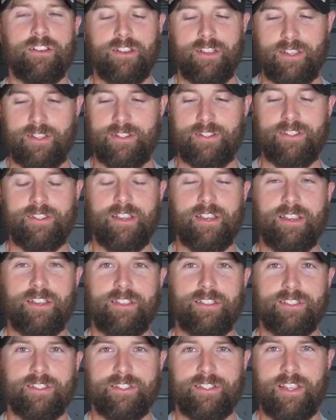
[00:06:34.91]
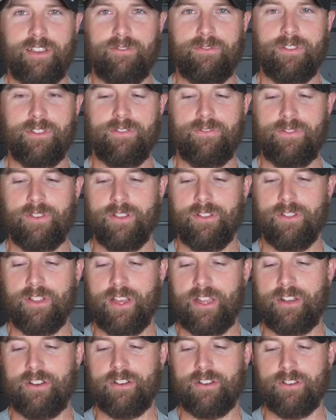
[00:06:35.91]
It does definitely feel
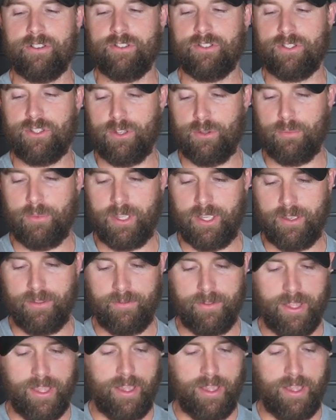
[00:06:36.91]
lighter to me,